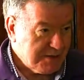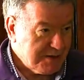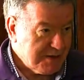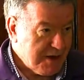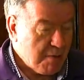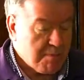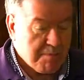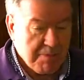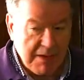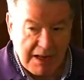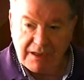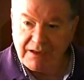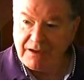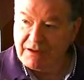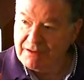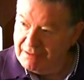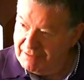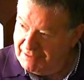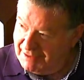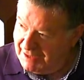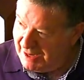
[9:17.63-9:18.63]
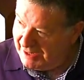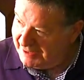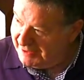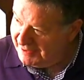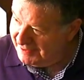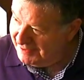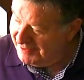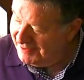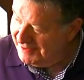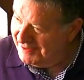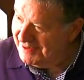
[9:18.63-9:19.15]
a bit
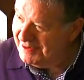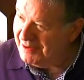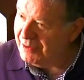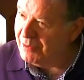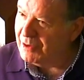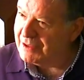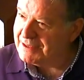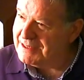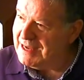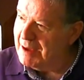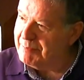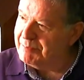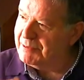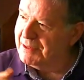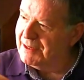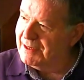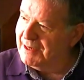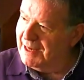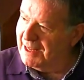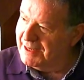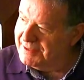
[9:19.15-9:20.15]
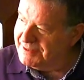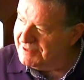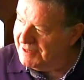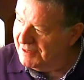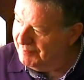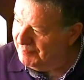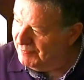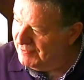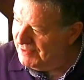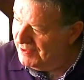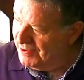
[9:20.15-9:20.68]
like what happened later
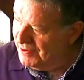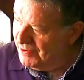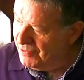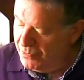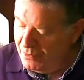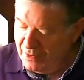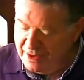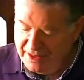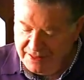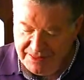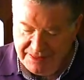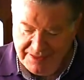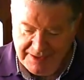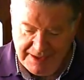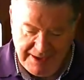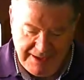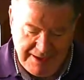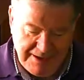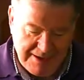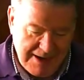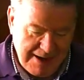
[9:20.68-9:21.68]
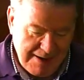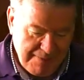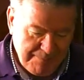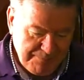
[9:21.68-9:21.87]
with the